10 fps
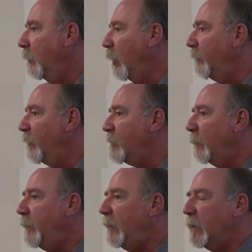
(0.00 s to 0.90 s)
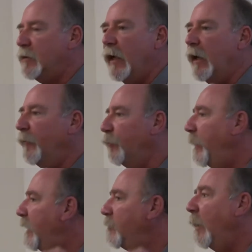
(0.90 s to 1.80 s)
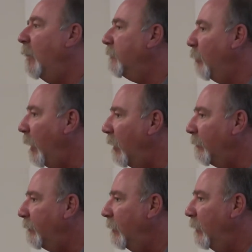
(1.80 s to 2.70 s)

Look for something that's like a 3-12-12.